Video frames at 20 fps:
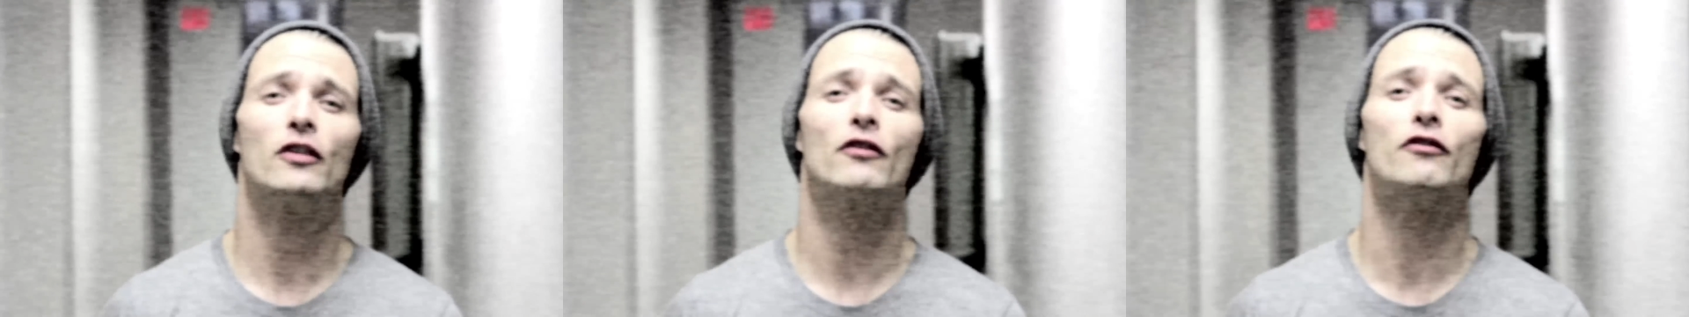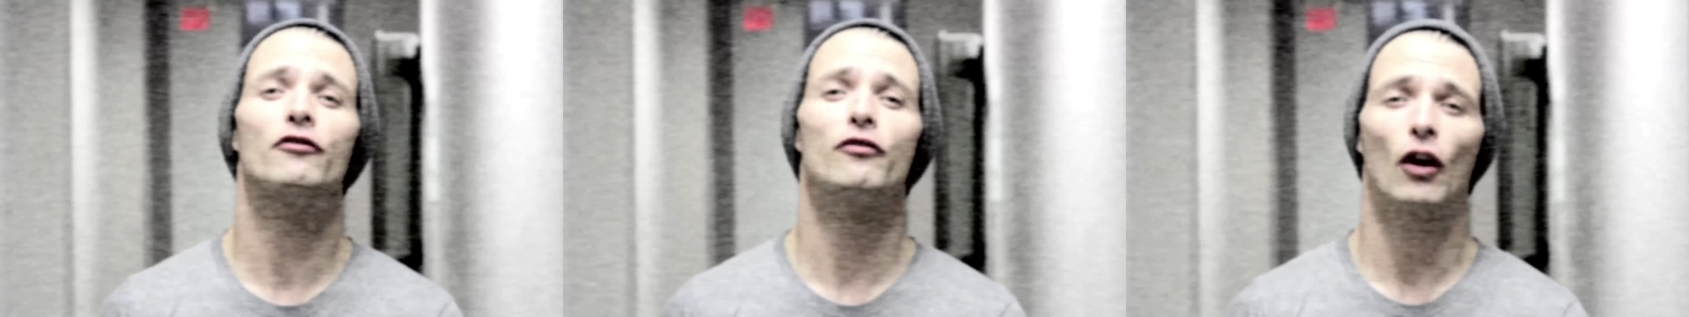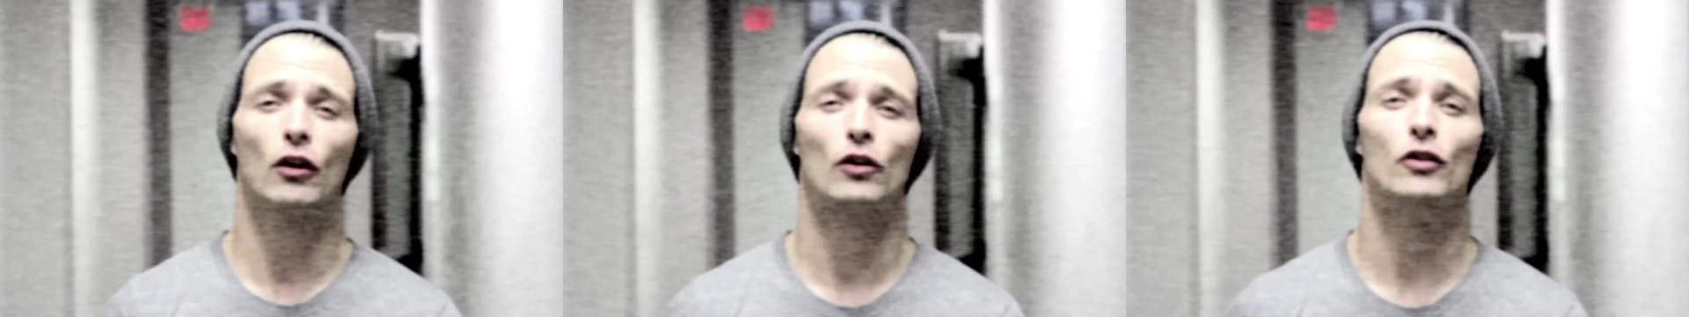can
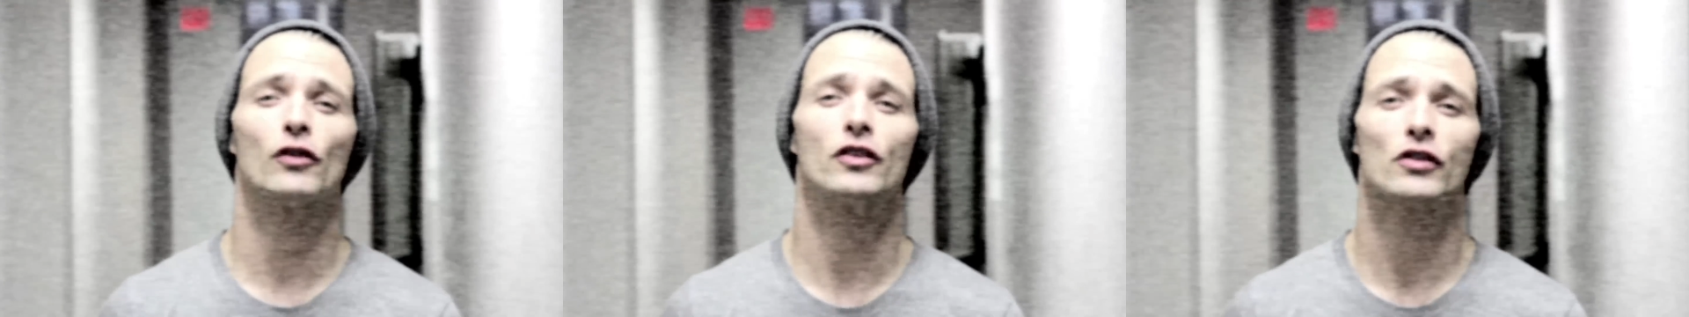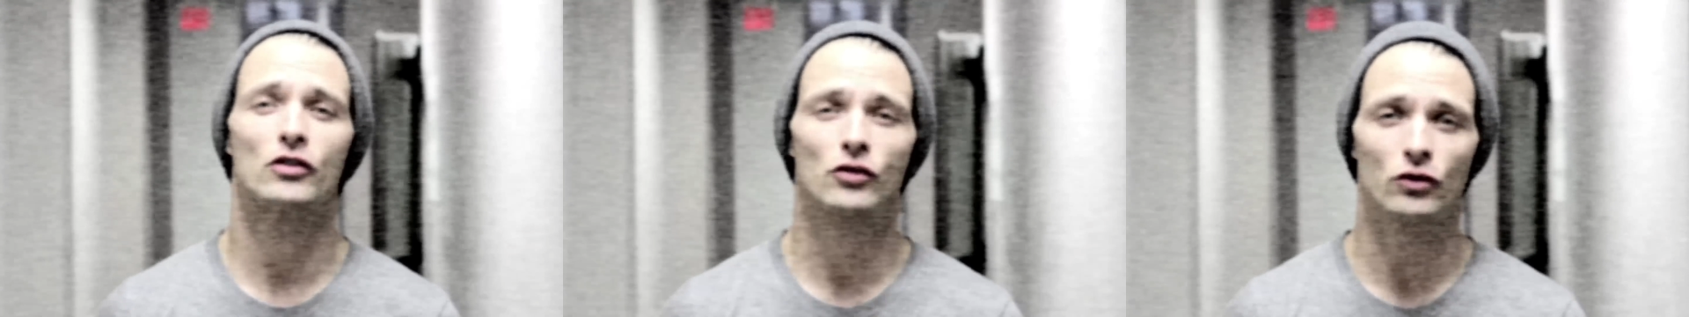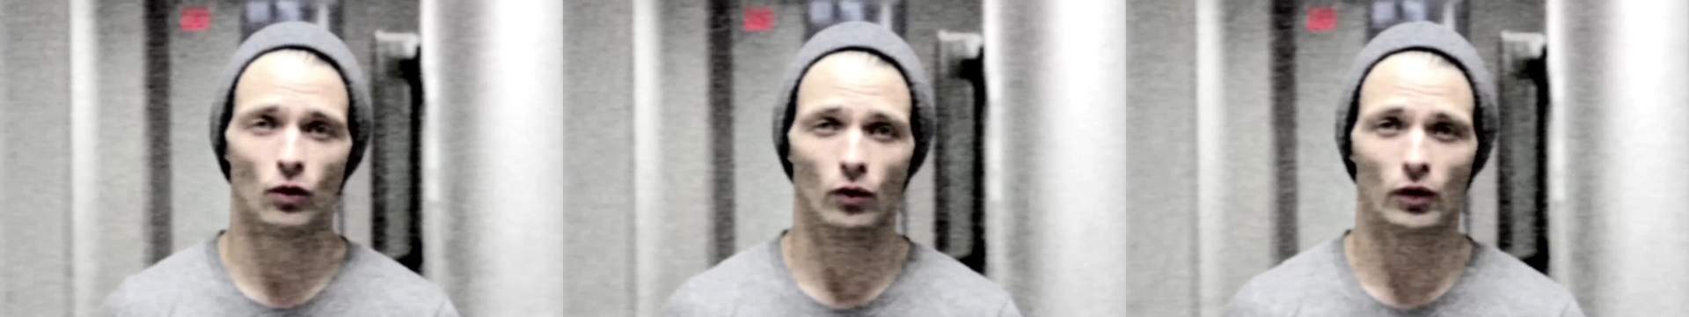follow
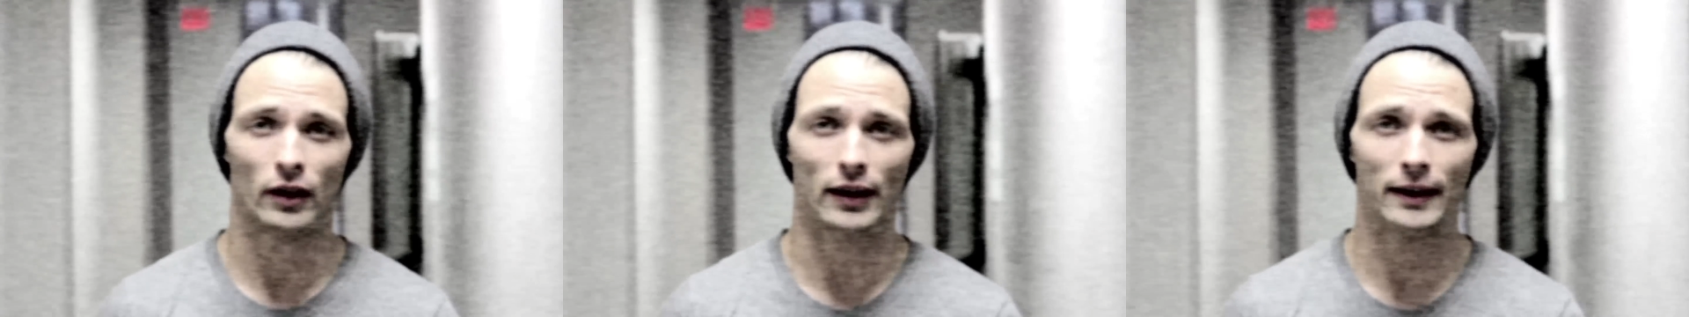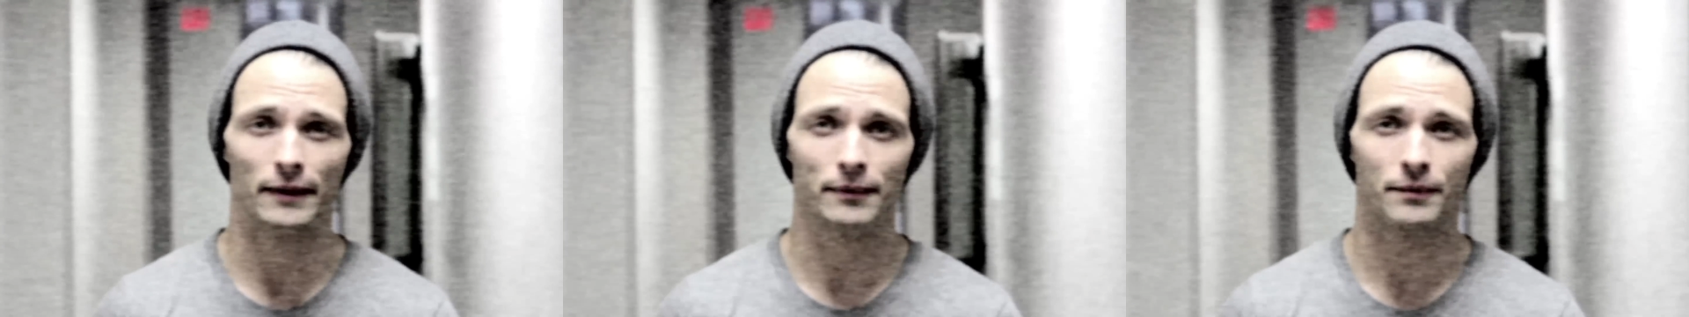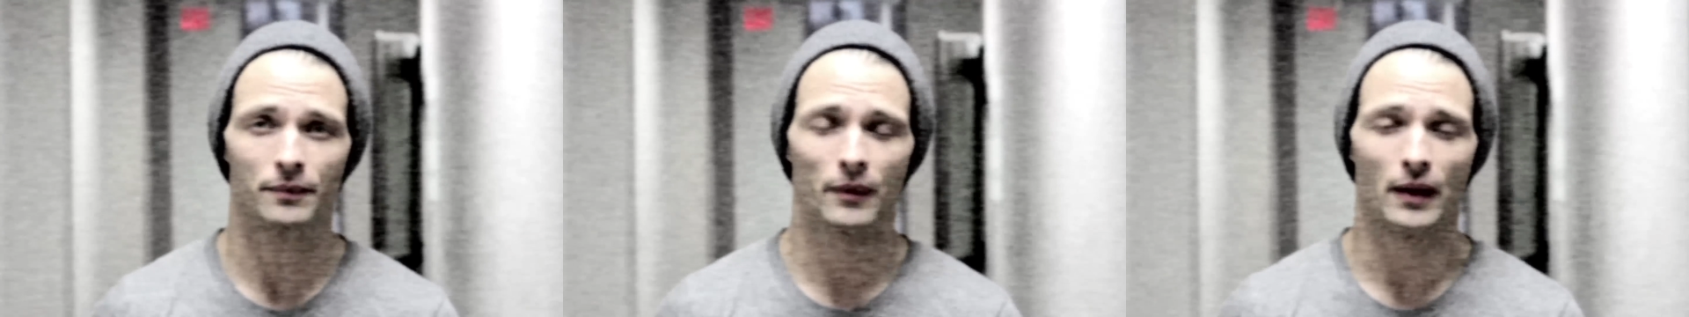the story.